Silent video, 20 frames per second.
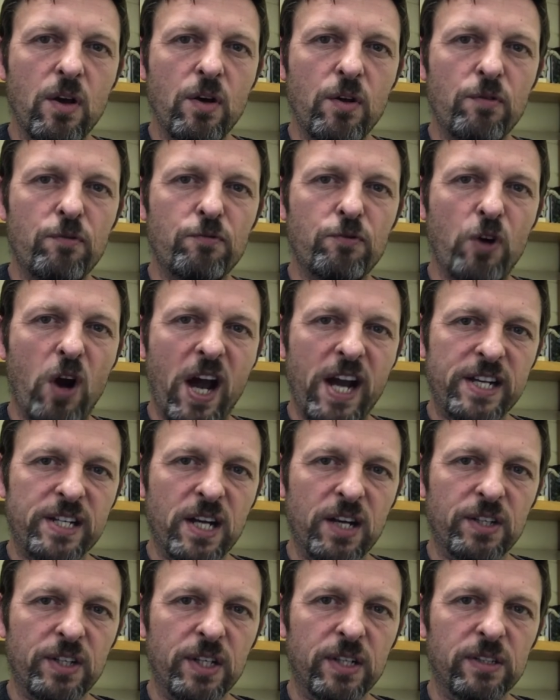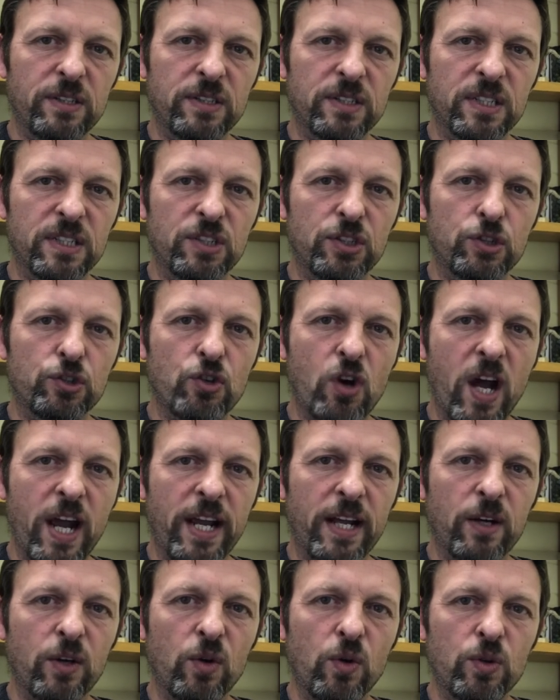Fried onions and
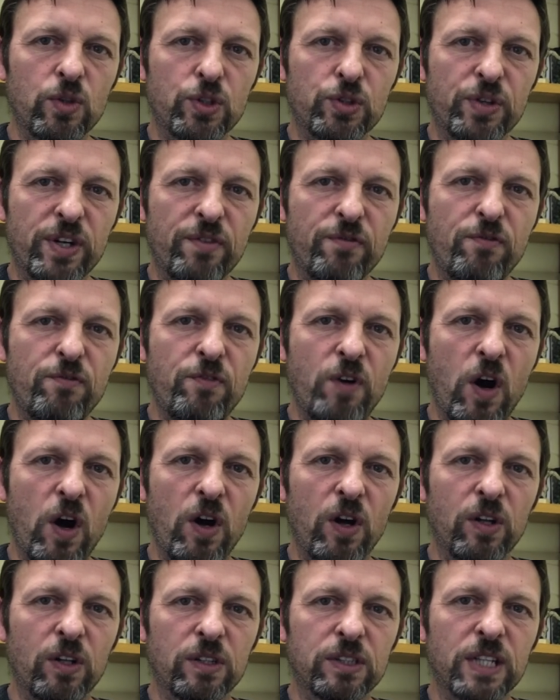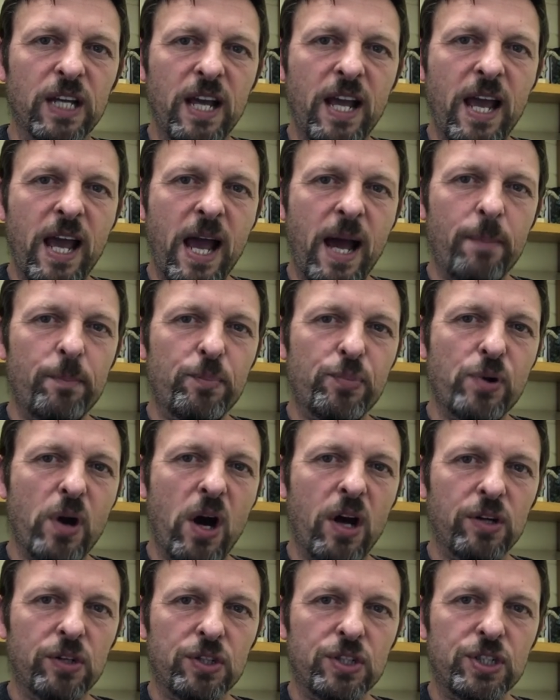drying laundry furled and
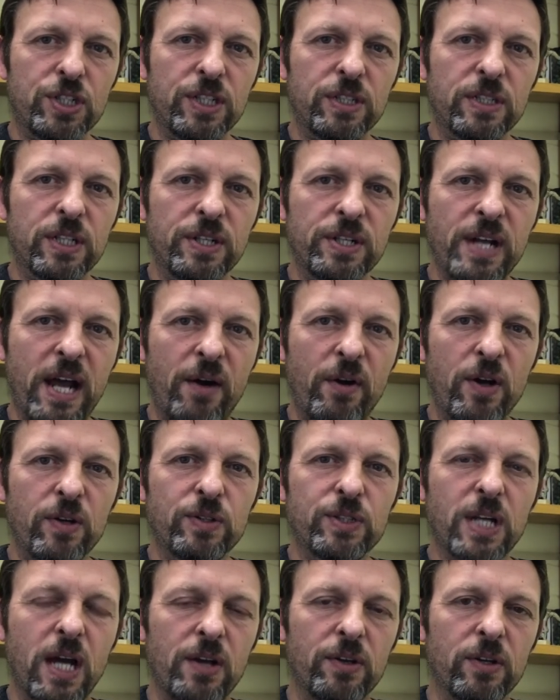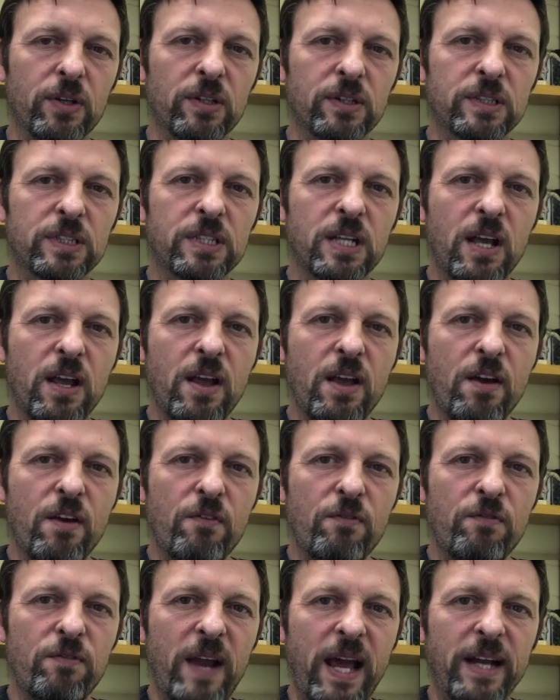branched into narrow tunnels,
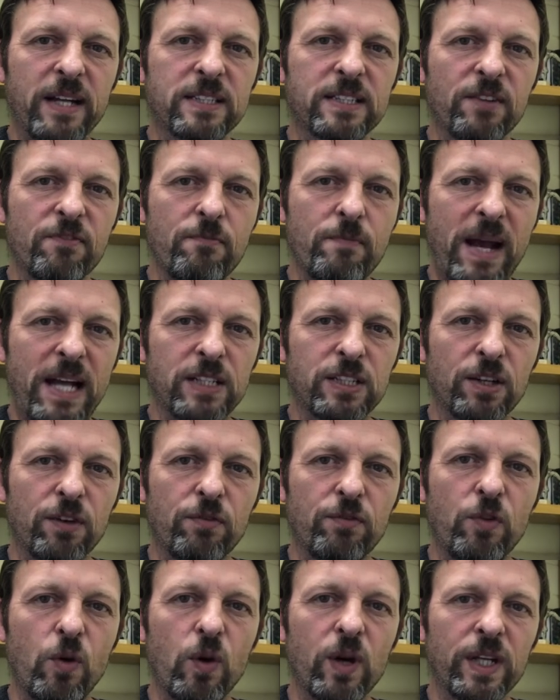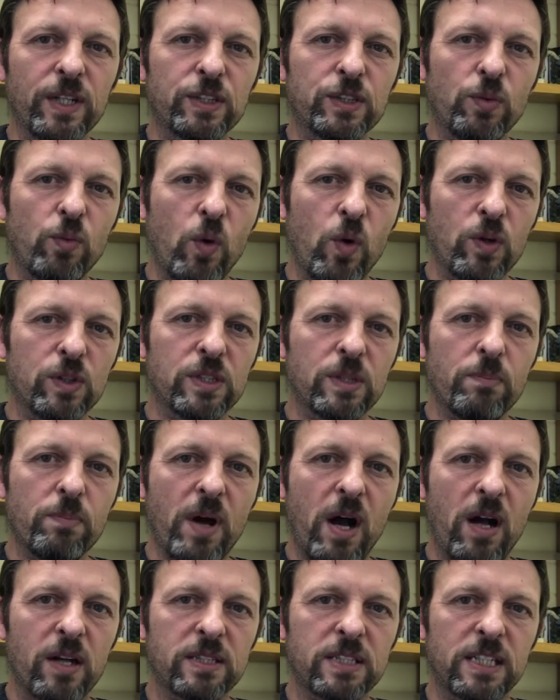flecks of matter falling towards and
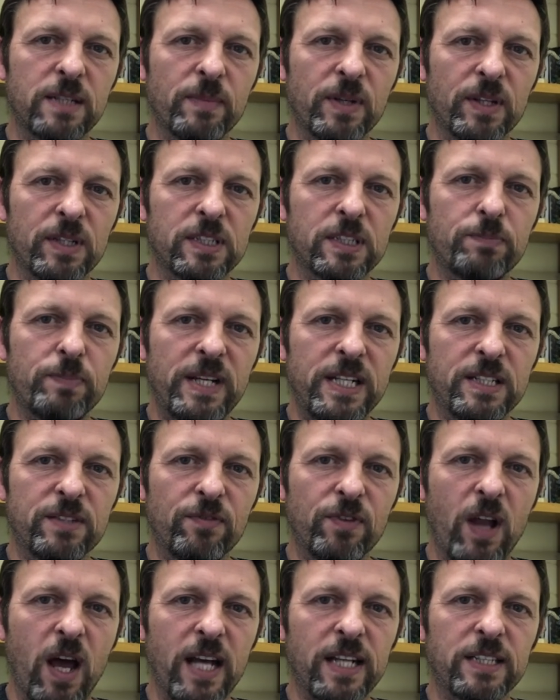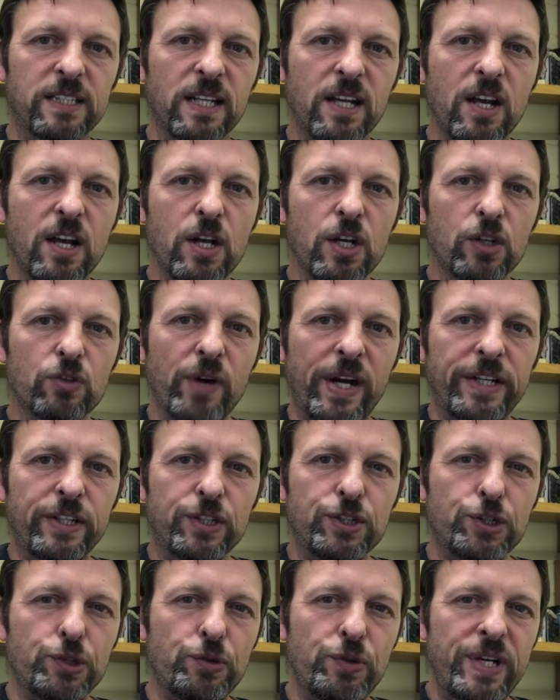past him at the speed of light,
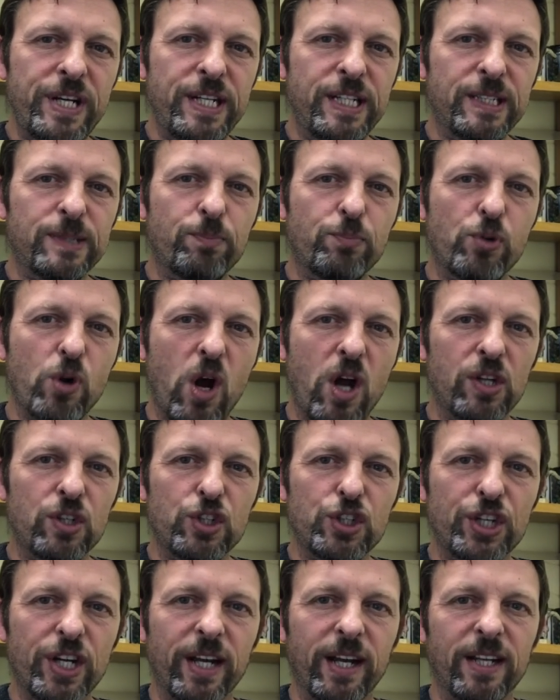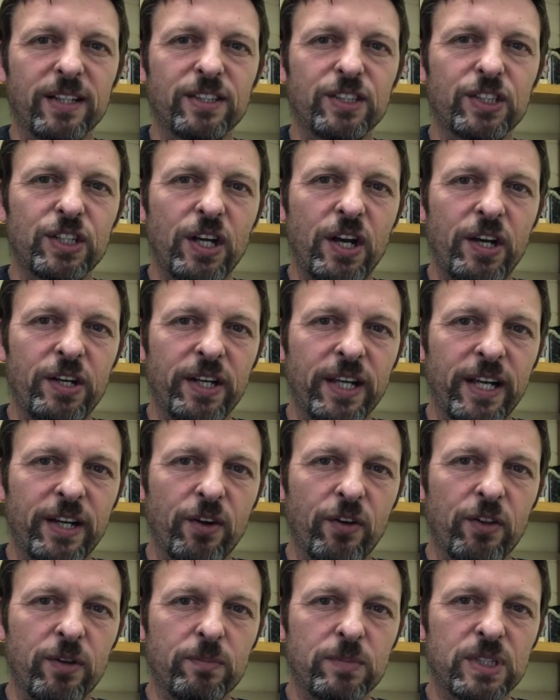great trees branching and turning in
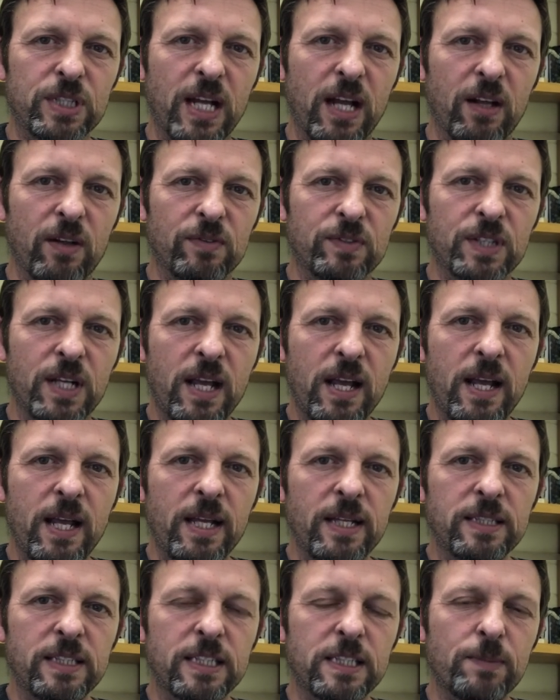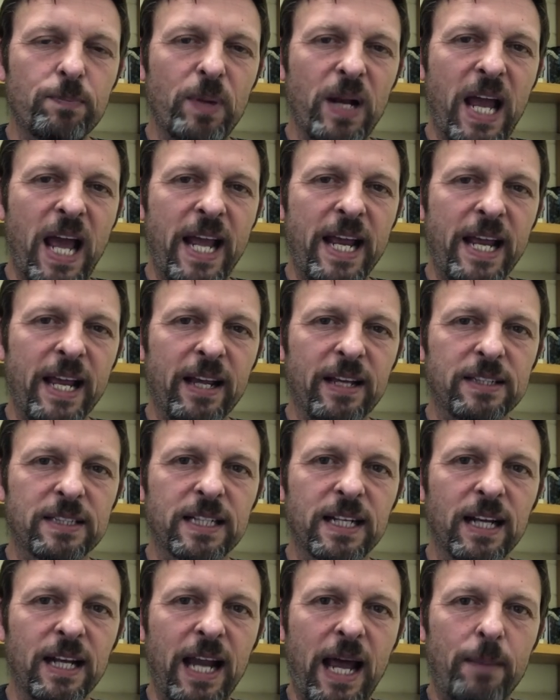on themselves, splaying
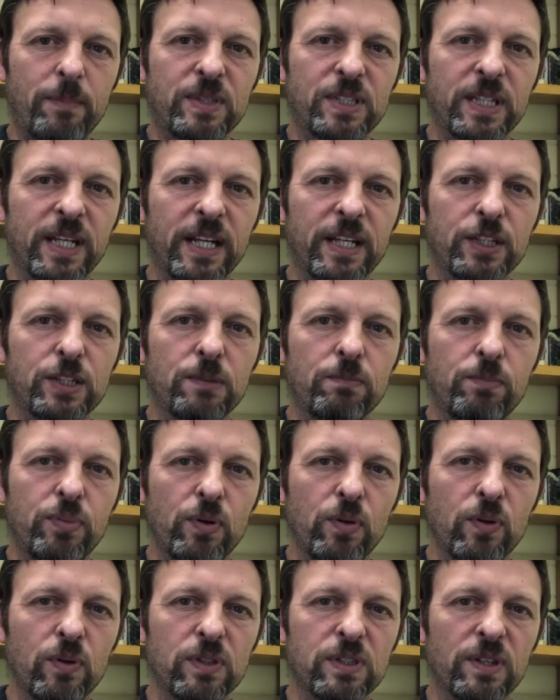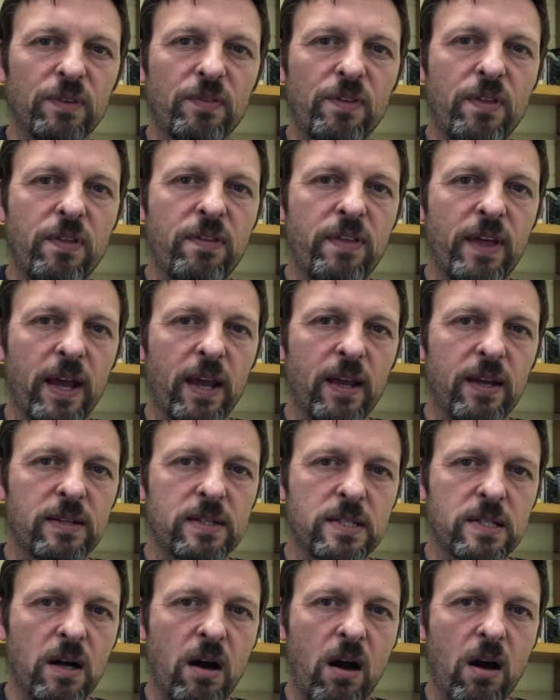and collapsing into pools of thick,
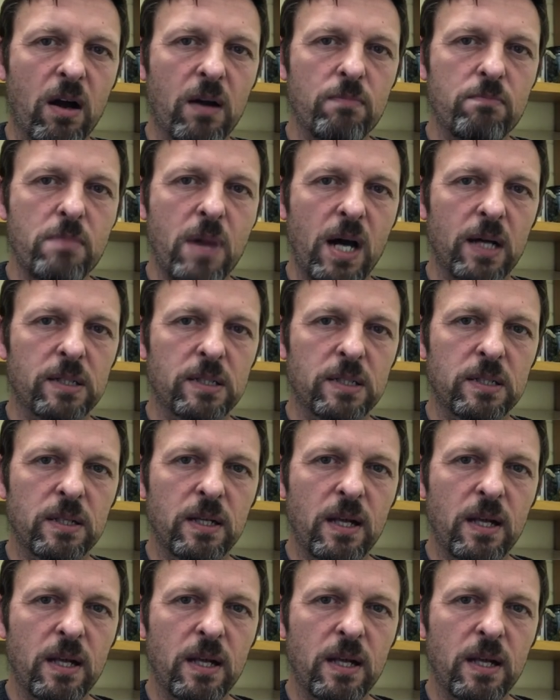dark mud.